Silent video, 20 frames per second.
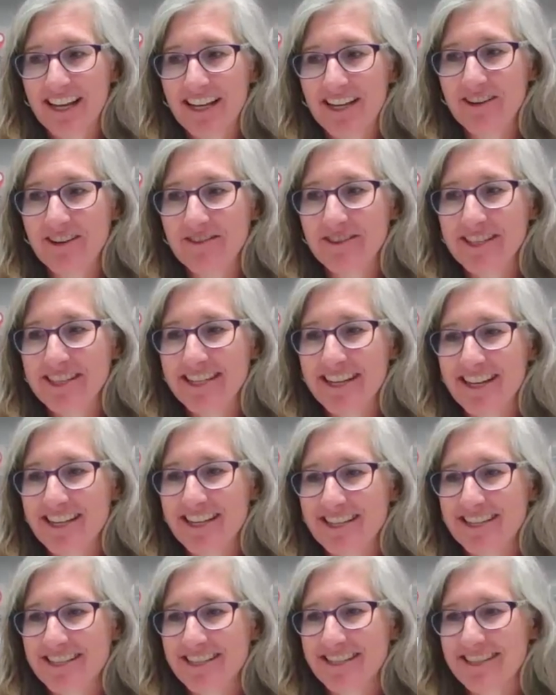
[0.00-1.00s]
you know it's
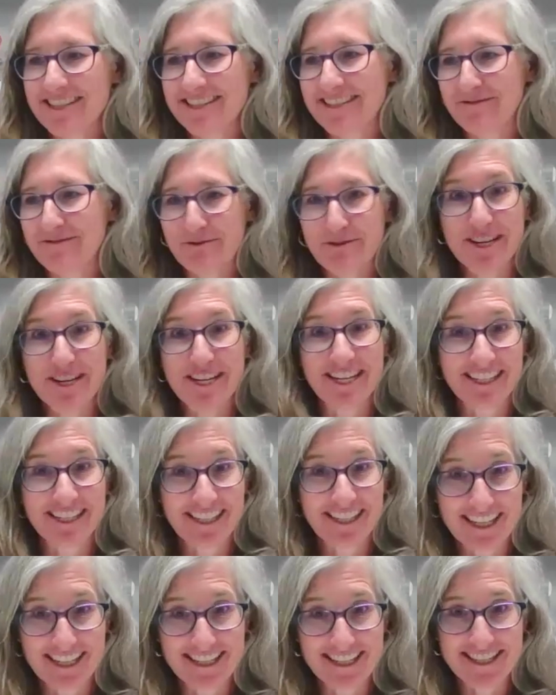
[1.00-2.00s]
not just free
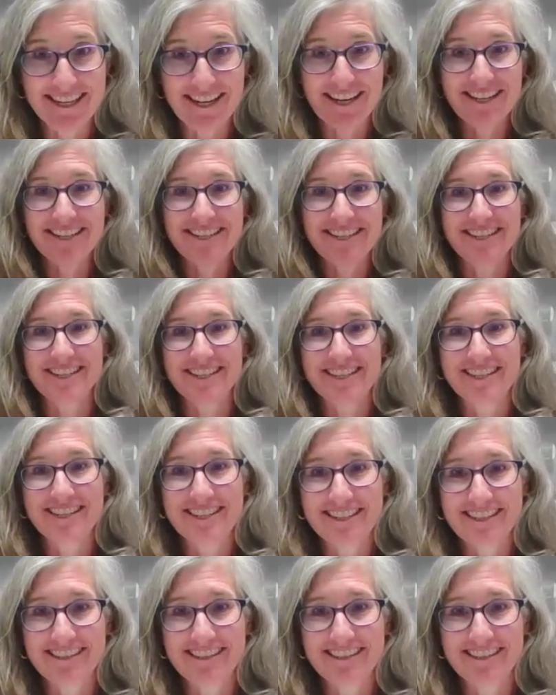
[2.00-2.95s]
it's not just